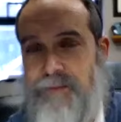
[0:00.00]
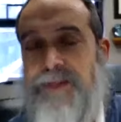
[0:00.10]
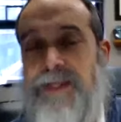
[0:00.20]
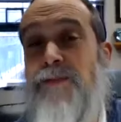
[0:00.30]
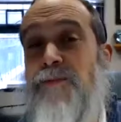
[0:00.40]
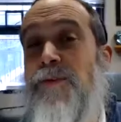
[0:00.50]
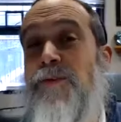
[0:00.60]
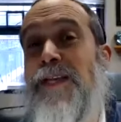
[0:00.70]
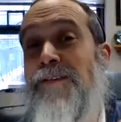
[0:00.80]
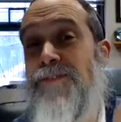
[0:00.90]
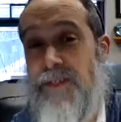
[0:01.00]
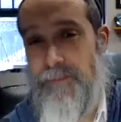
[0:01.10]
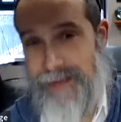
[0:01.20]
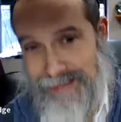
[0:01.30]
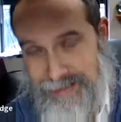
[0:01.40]
but then we, we have to come
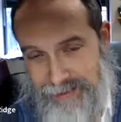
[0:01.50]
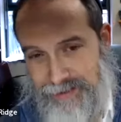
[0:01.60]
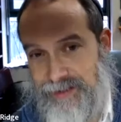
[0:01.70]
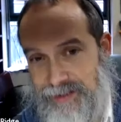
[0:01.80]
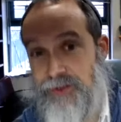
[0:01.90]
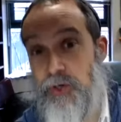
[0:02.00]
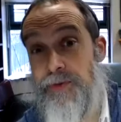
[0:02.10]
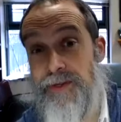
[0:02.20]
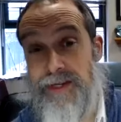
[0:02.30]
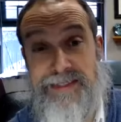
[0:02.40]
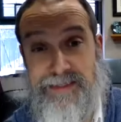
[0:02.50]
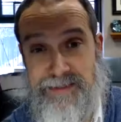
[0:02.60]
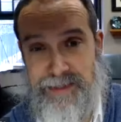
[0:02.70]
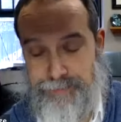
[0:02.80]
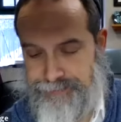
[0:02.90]
back at it and go the next
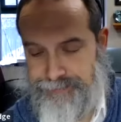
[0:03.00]
step